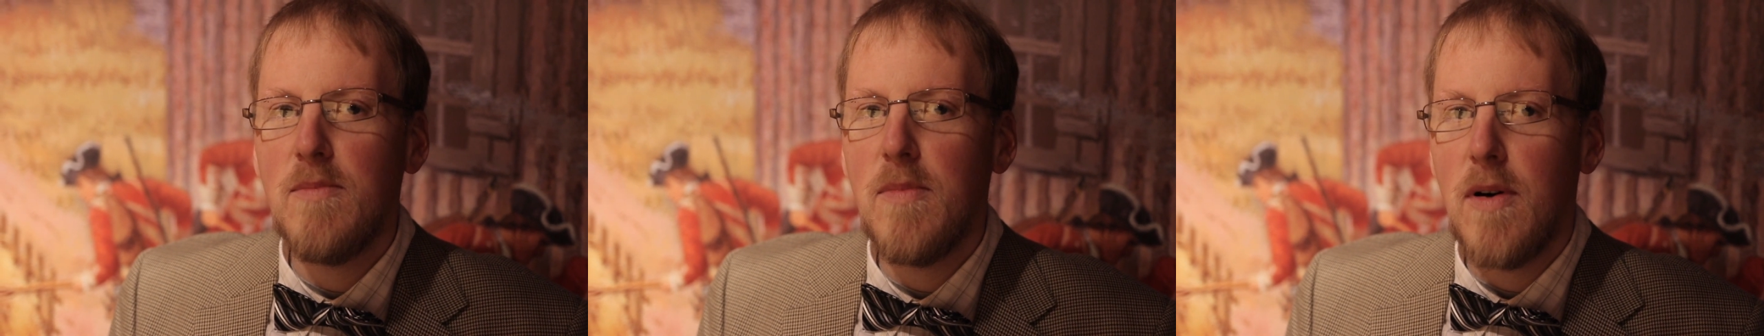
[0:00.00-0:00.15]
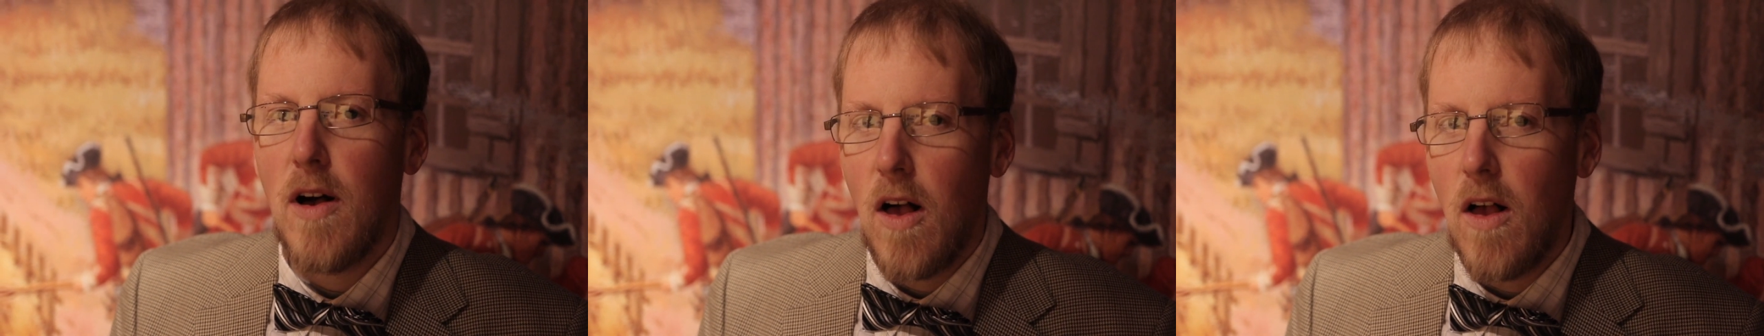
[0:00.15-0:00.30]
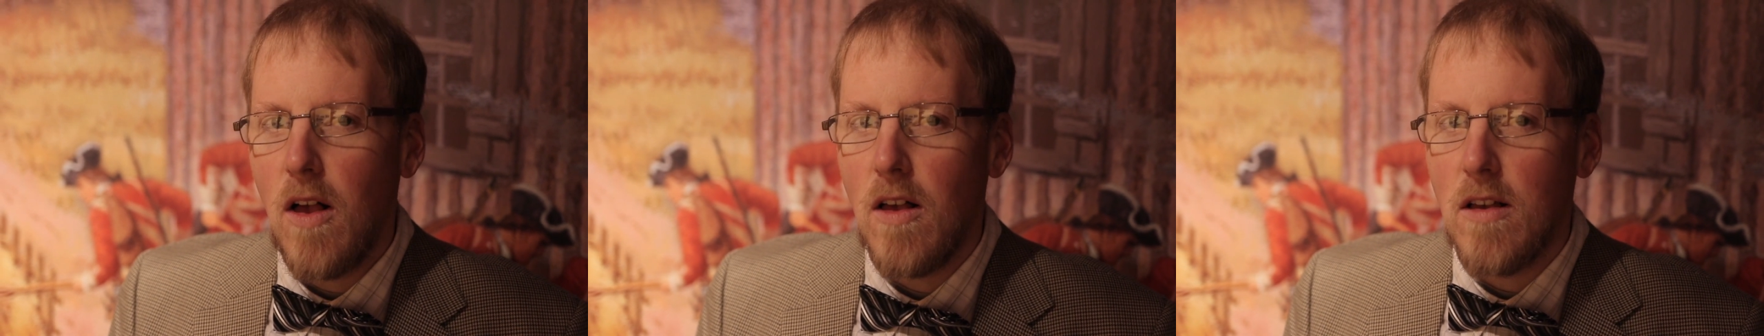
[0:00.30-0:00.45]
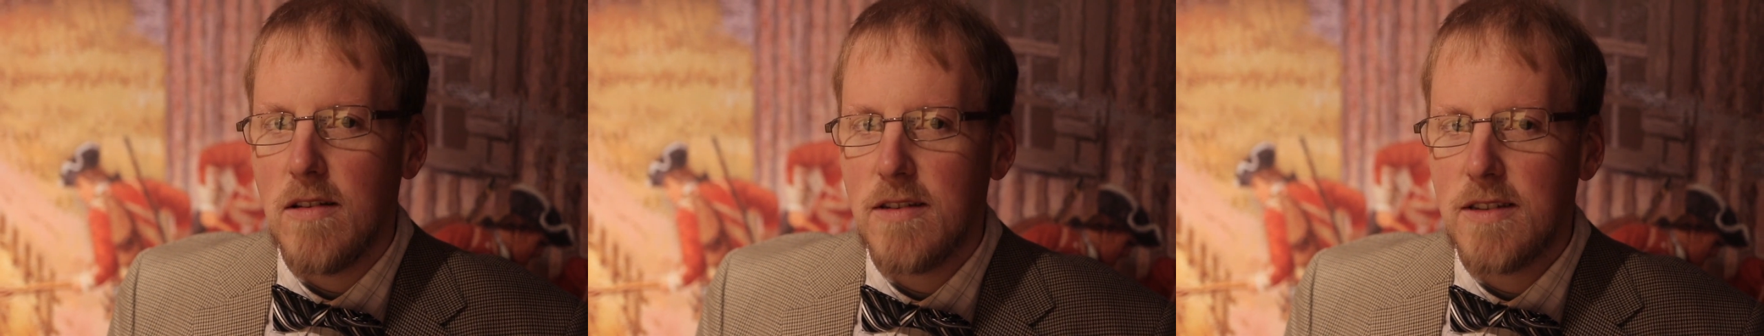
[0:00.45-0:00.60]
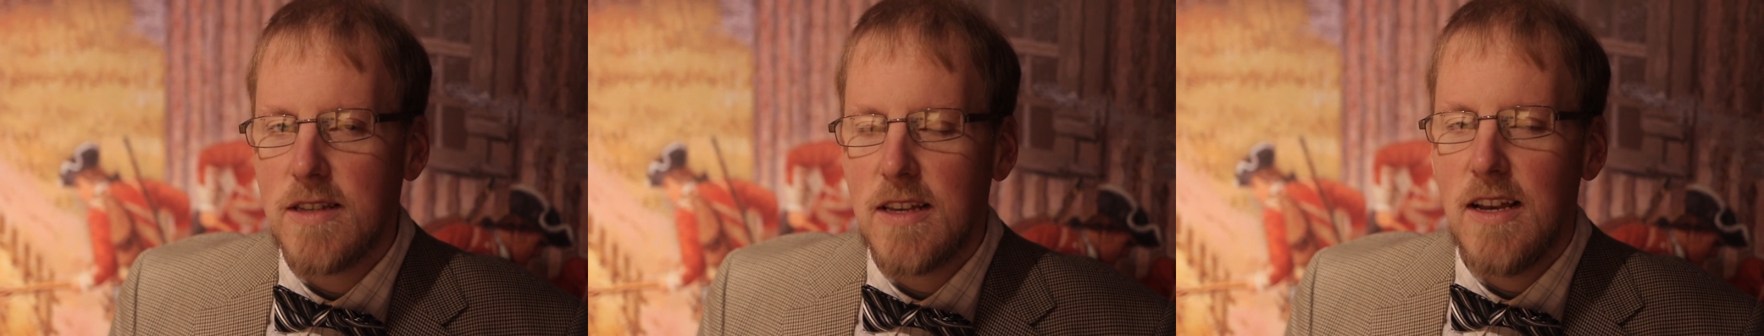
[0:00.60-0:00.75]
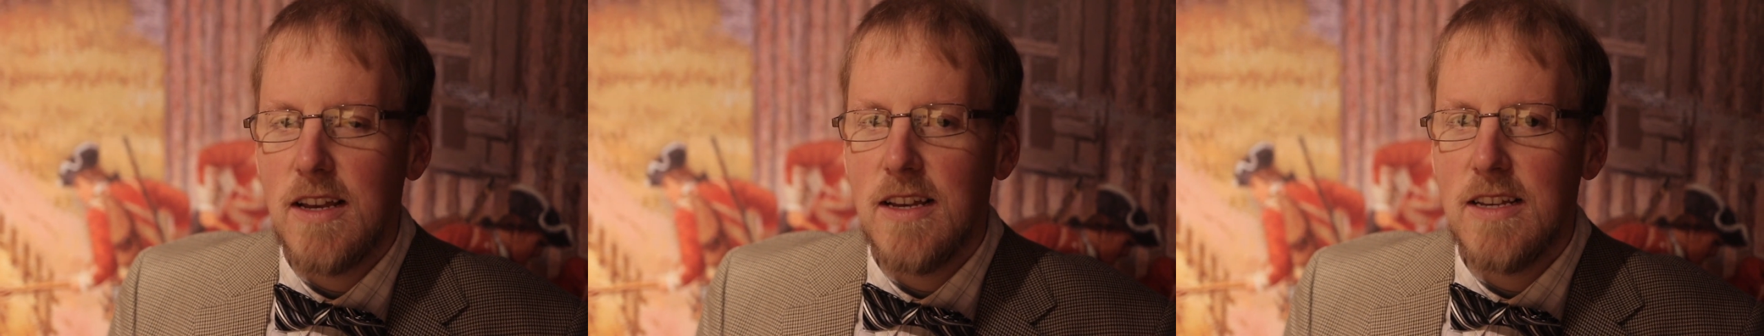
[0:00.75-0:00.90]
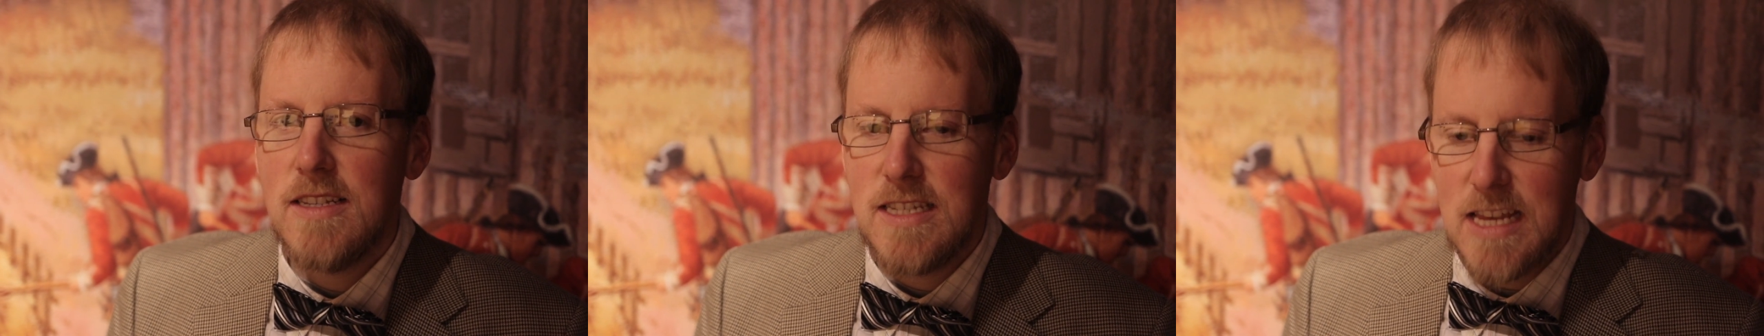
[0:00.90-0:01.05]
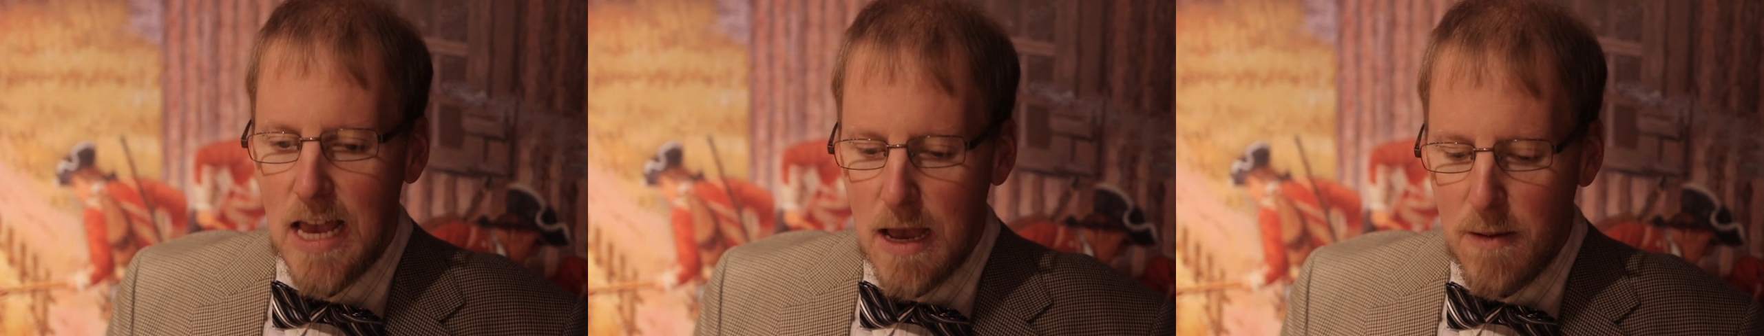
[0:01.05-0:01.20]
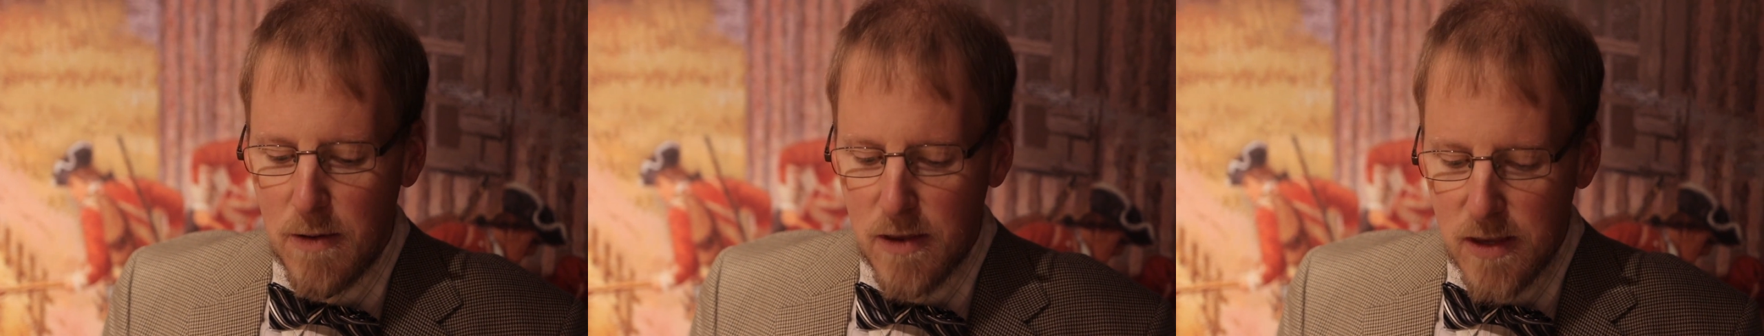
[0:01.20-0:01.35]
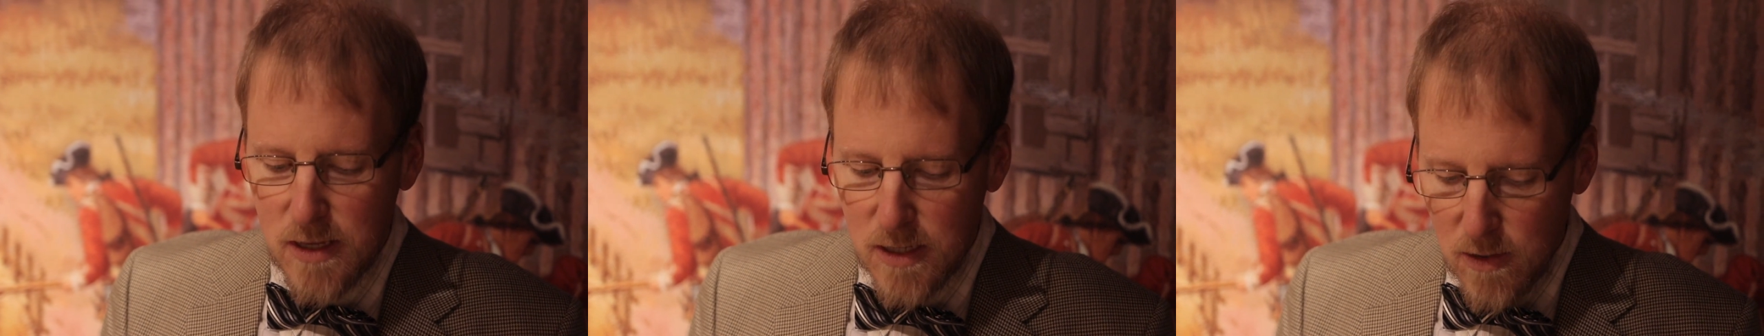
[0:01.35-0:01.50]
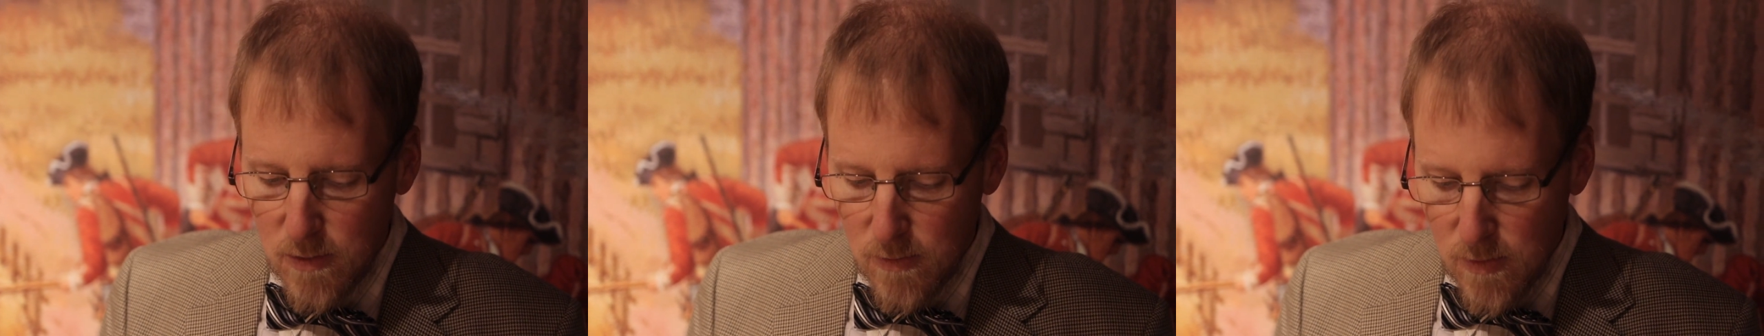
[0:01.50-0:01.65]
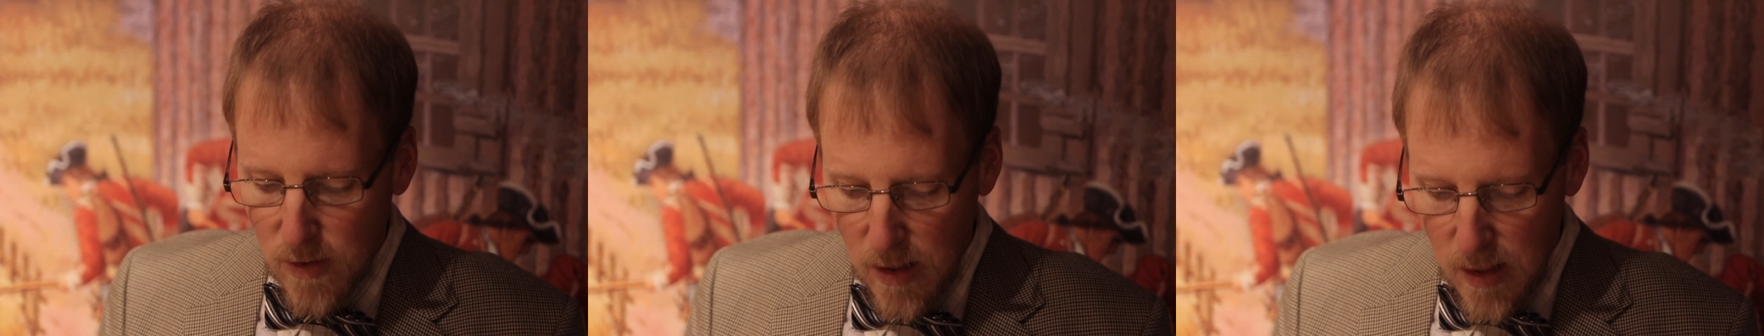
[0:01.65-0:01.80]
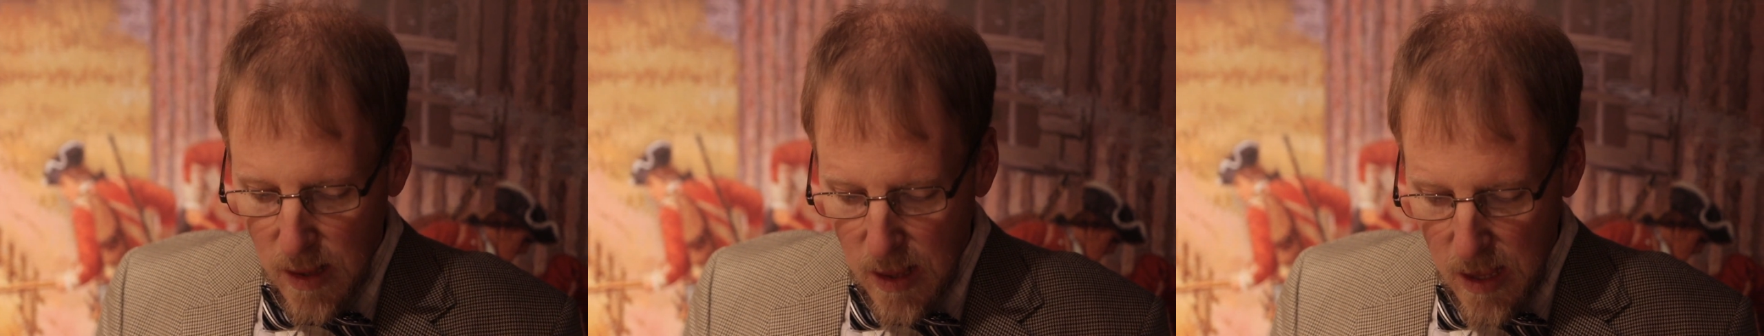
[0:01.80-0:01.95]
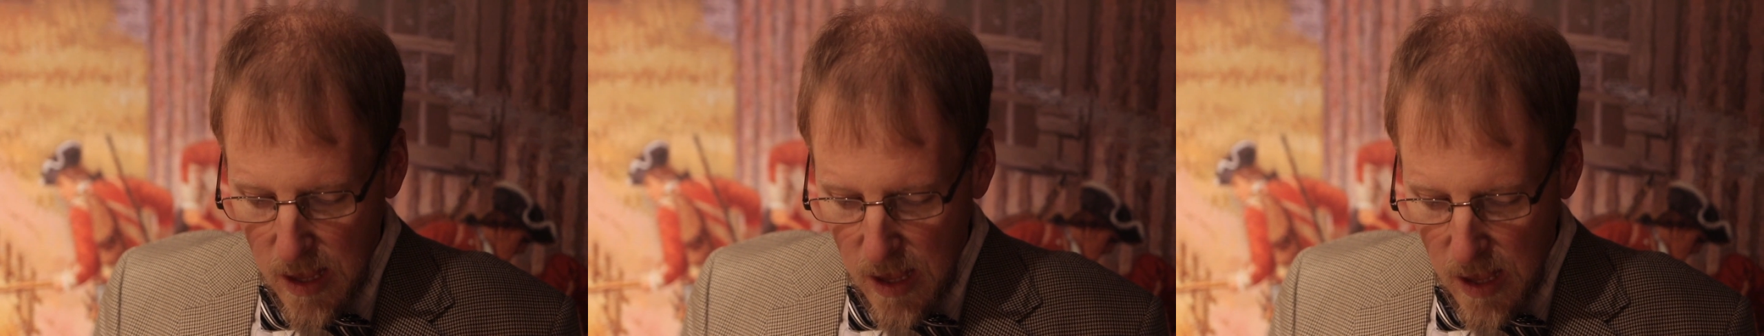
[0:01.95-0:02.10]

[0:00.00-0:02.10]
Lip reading: Paul's Sabbath School.